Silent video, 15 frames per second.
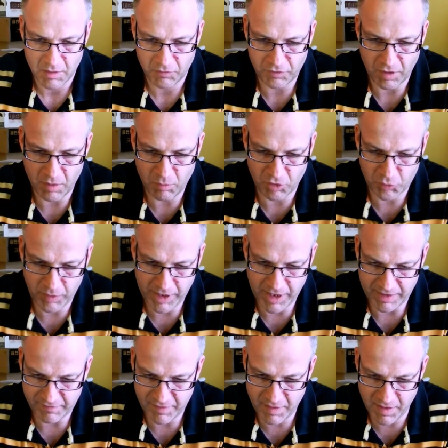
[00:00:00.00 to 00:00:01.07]
So what do we
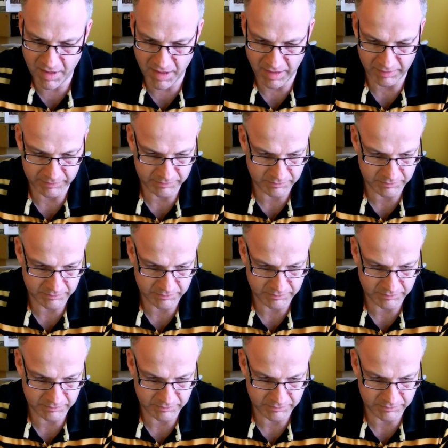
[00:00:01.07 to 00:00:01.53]
get in there?